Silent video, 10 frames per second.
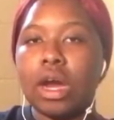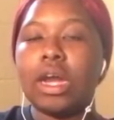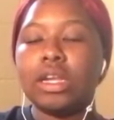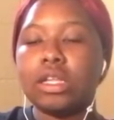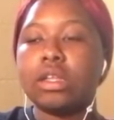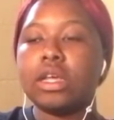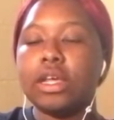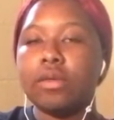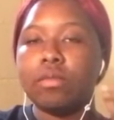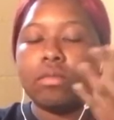
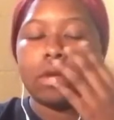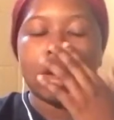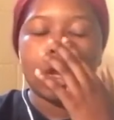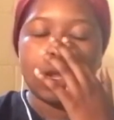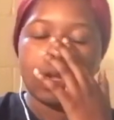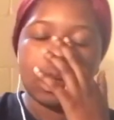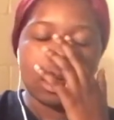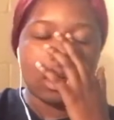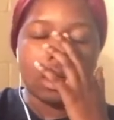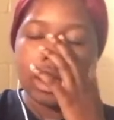Honestly,
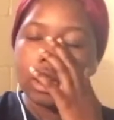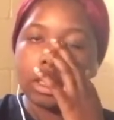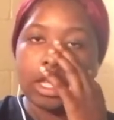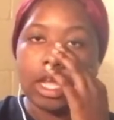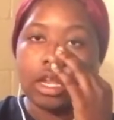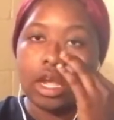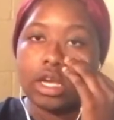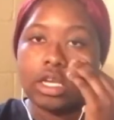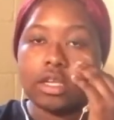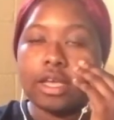I just can't. I
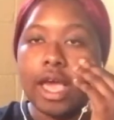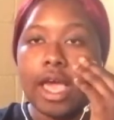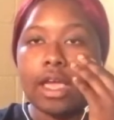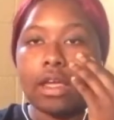just can't.